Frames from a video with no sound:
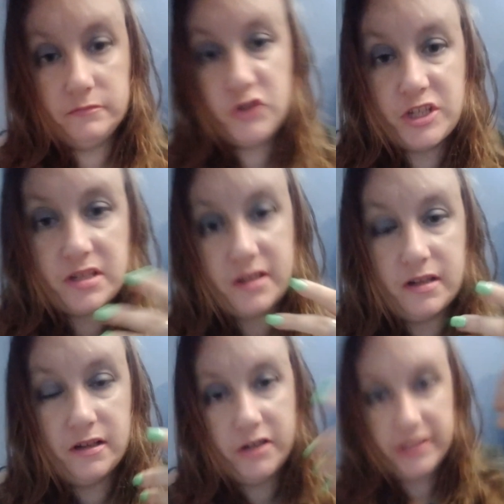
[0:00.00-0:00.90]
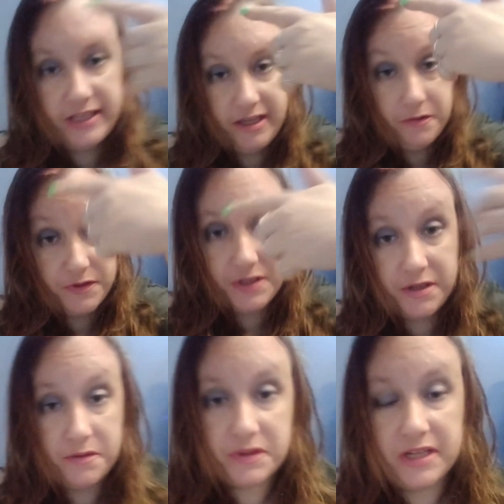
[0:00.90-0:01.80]
just because he used to
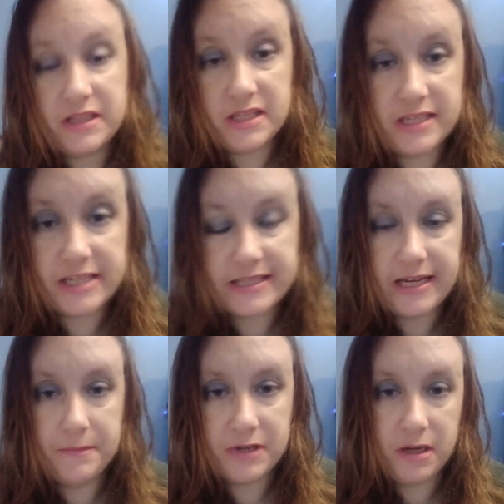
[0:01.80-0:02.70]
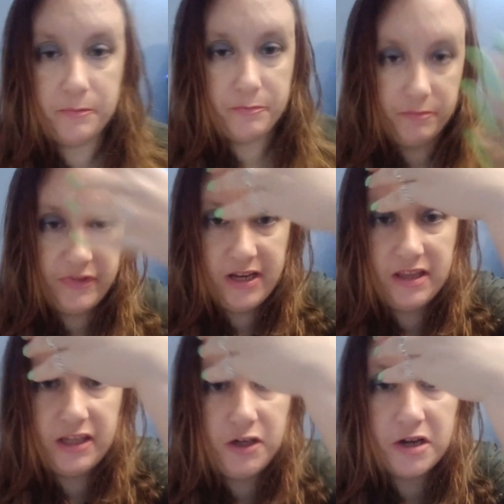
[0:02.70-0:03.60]
do like the same type
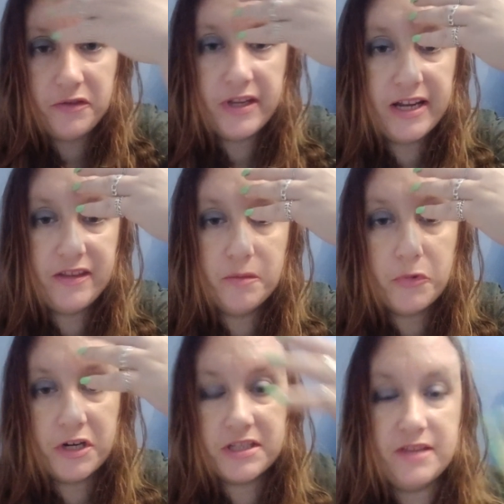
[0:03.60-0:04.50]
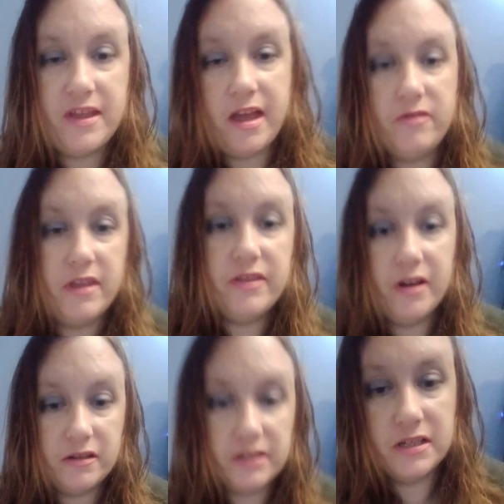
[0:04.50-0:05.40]
that you know they had the marks on the head that they
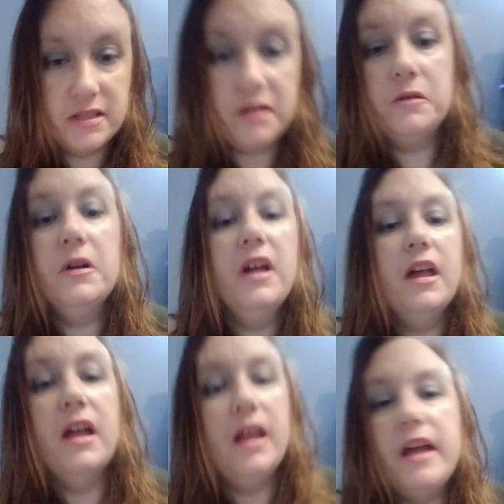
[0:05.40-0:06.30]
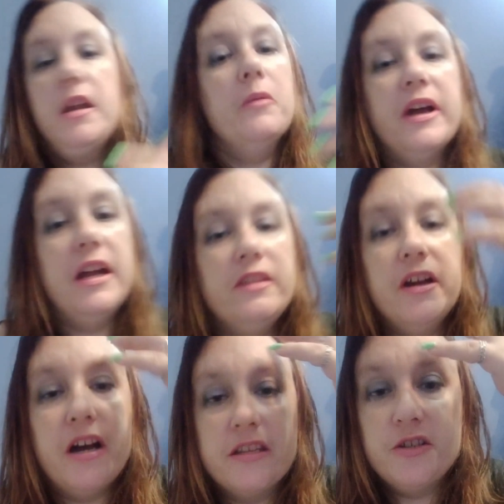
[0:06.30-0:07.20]
all did. So Anyway, they
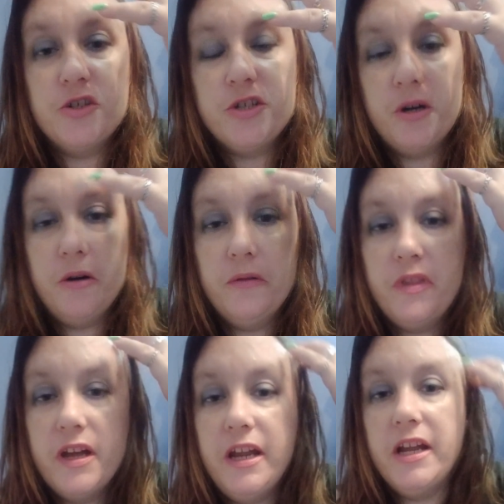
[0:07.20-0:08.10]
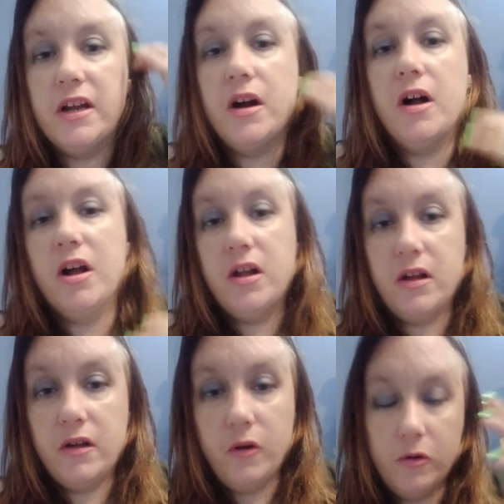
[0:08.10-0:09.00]
also showed like
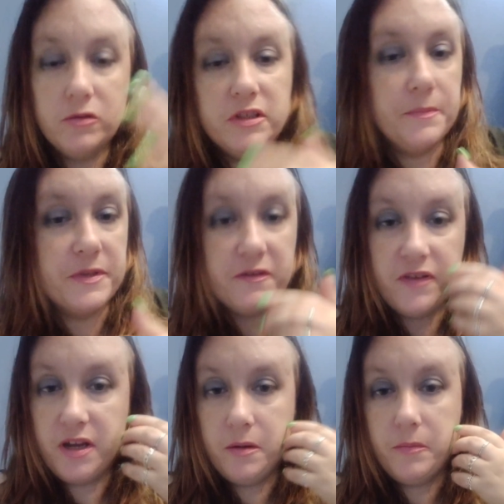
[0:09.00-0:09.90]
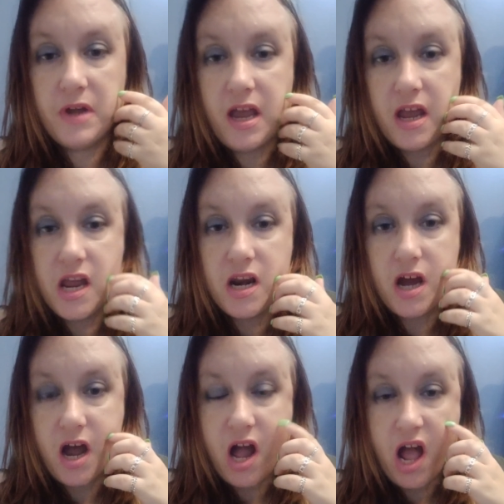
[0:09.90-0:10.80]
uh, old clips of him and uh,